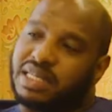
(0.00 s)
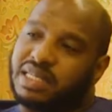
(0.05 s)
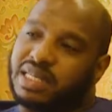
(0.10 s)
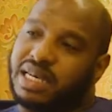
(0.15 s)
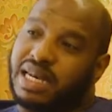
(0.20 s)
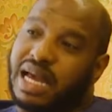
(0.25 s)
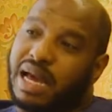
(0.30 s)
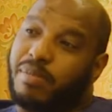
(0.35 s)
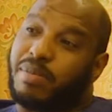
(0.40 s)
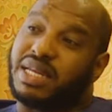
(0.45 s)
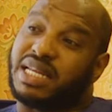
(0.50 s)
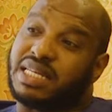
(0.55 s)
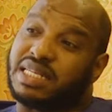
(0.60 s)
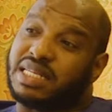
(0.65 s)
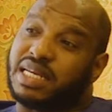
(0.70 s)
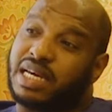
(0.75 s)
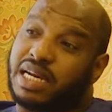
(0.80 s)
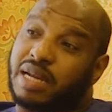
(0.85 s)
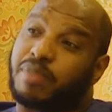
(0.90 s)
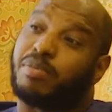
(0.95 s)
is
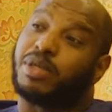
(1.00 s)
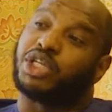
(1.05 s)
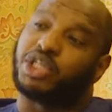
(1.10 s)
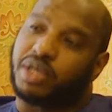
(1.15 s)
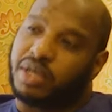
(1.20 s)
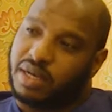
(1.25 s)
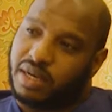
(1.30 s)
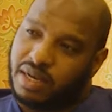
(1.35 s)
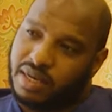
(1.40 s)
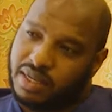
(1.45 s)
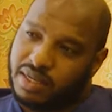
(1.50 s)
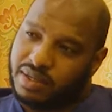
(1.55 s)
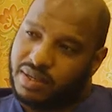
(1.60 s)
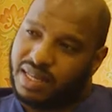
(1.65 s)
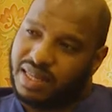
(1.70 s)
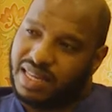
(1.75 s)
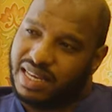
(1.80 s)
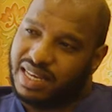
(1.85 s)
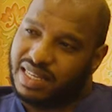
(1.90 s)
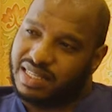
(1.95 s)
diabetes remission. So
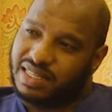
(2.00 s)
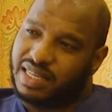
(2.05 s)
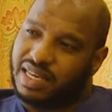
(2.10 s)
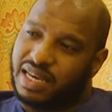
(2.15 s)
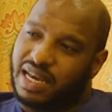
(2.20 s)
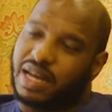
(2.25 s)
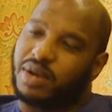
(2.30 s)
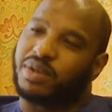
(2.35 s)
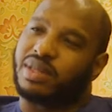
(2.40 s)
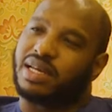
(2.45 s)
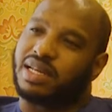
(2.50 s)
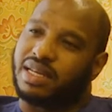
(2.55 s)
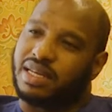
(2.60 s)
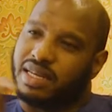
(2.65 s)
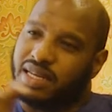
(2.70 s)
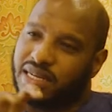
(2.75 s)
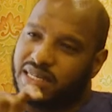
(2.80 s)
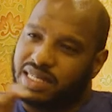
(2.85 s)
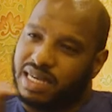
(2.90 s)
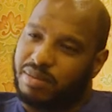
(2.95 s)
I think it's, I know
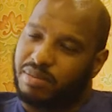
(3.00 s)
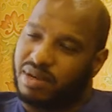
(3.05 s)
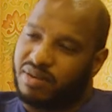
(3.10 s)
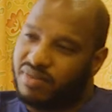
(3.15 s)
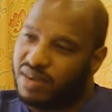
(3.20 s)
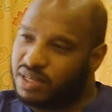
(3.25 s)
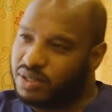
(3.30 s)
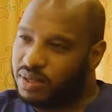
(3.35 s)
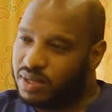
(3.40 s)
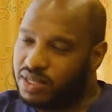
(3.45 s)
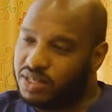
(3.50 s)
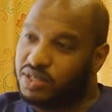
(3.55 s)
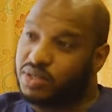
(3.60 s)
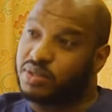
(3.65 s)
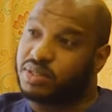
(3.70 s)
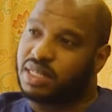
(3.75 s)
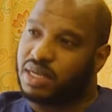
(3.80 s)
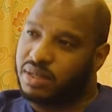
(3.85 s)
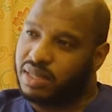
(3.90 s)
that the term reversal is used